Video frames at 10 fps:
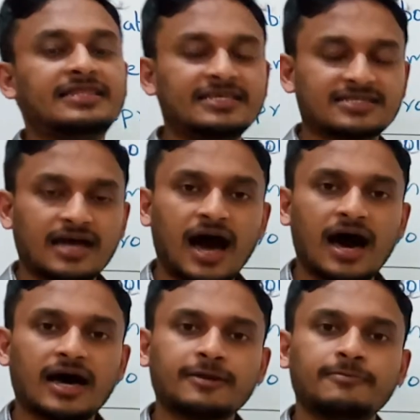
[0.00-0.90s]
These
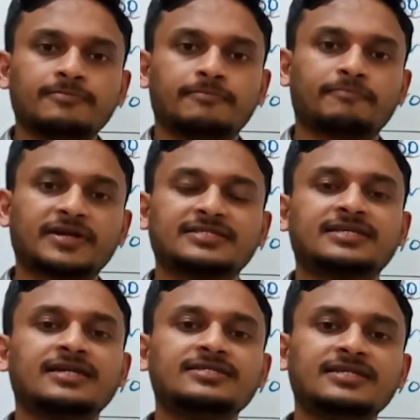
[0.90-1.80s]
are
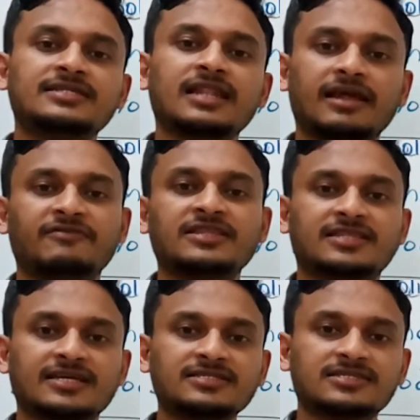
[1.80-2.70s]
present in
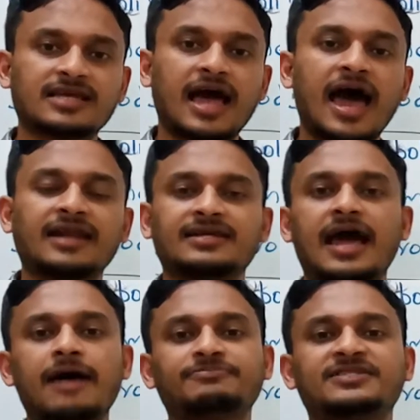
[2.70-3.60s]
living things and
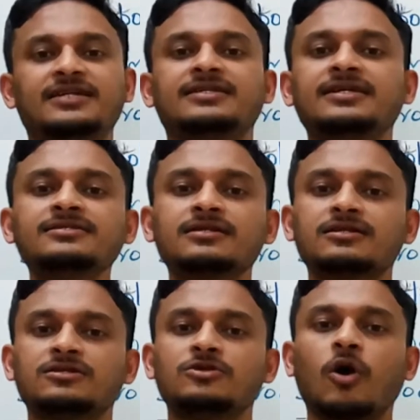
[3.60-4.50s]
absent
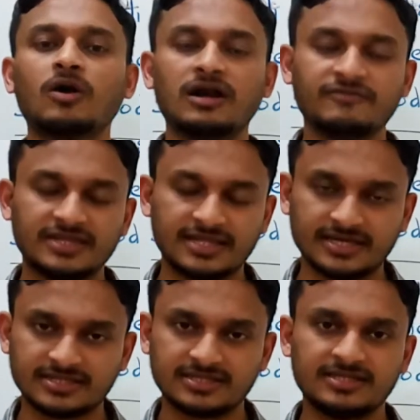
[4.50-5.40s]
in non-living
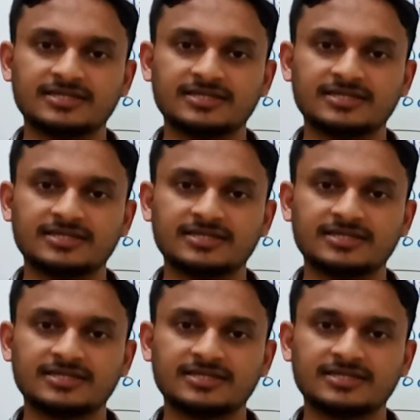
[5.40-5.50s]
things.